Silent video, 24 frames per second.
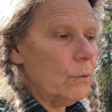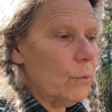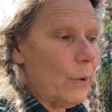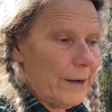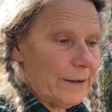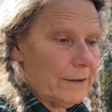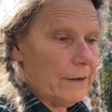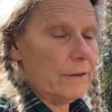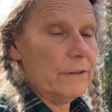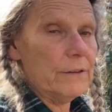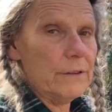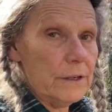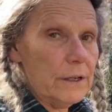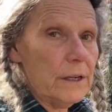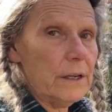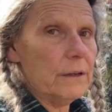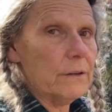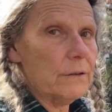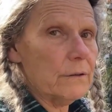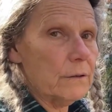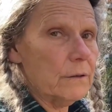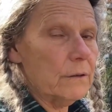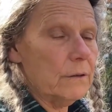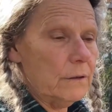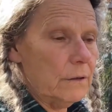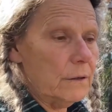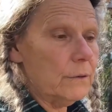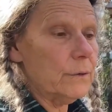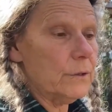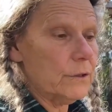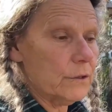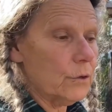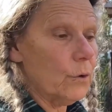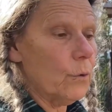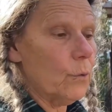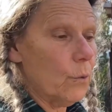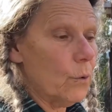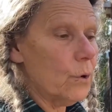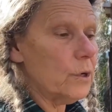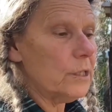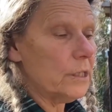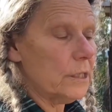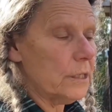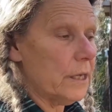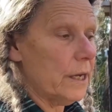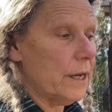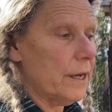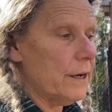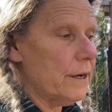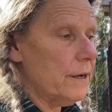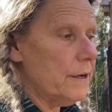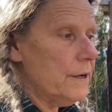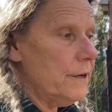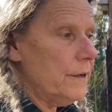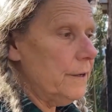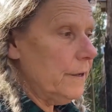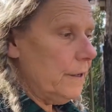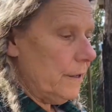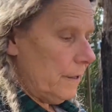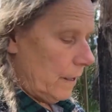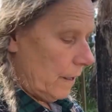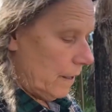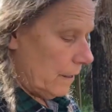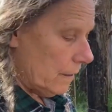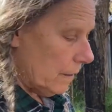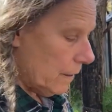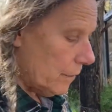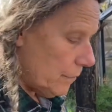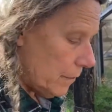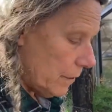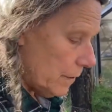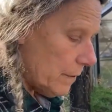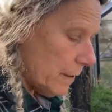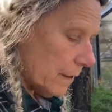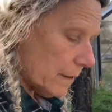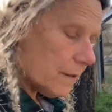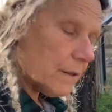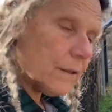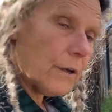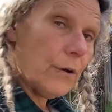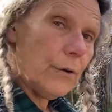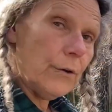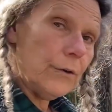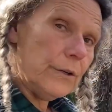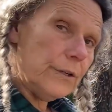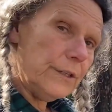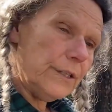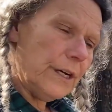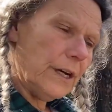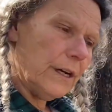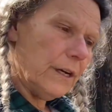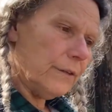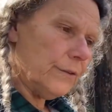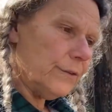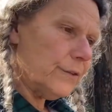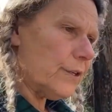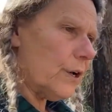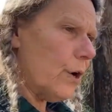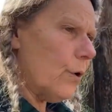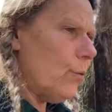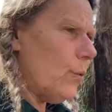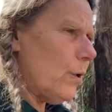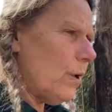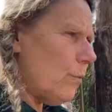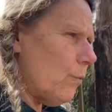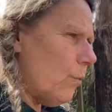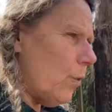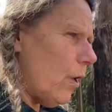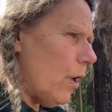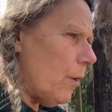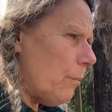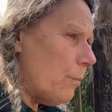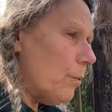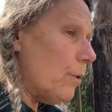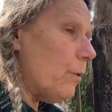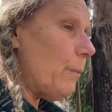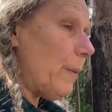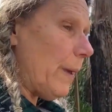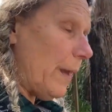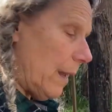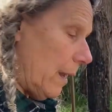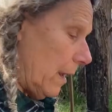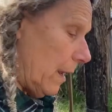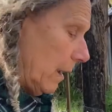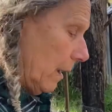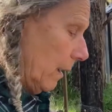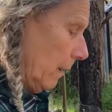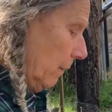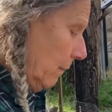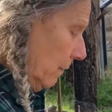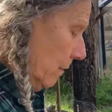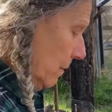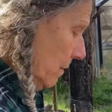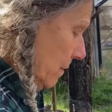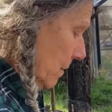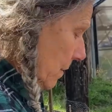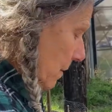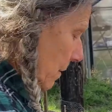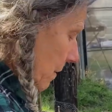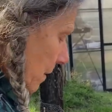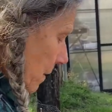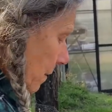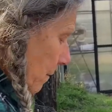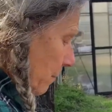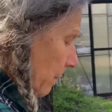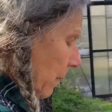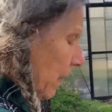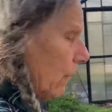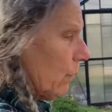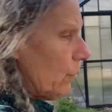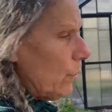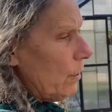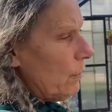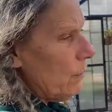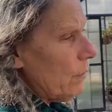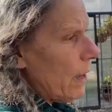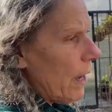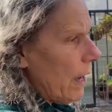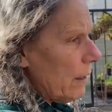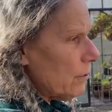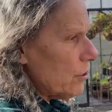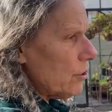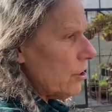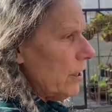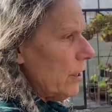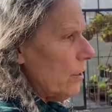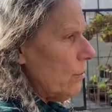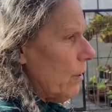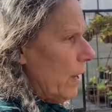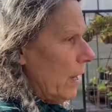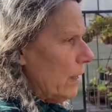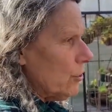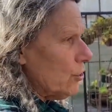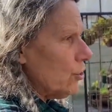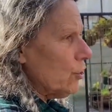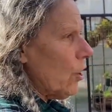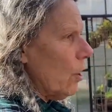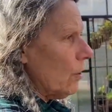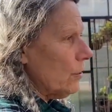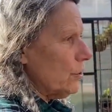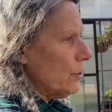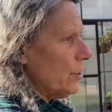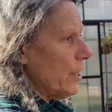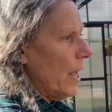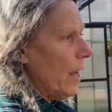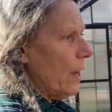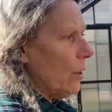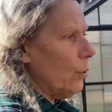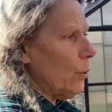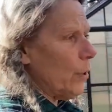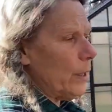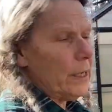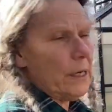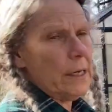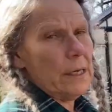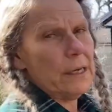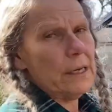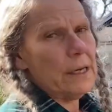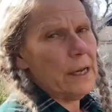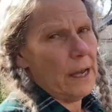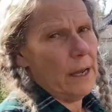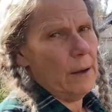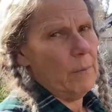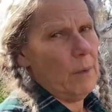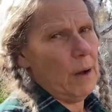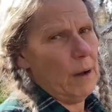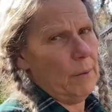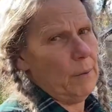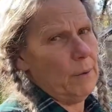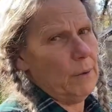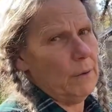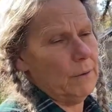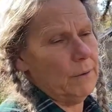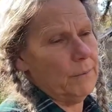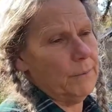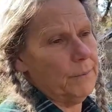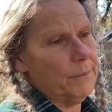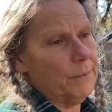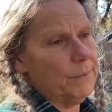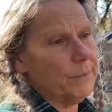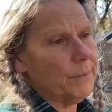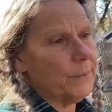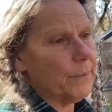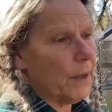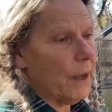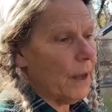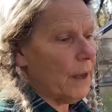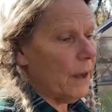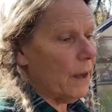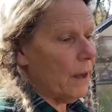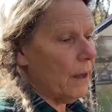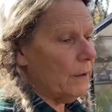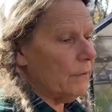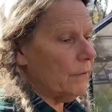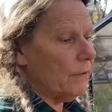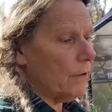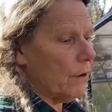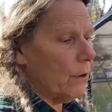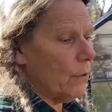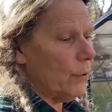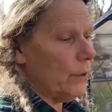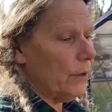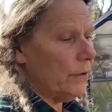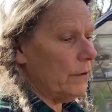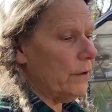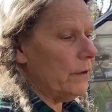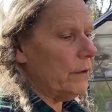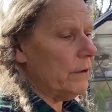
wet underneath. There was still water there, and I think that slowed it down. So we were prepared, but we were actually quite shocked at how quickly it came up. And so we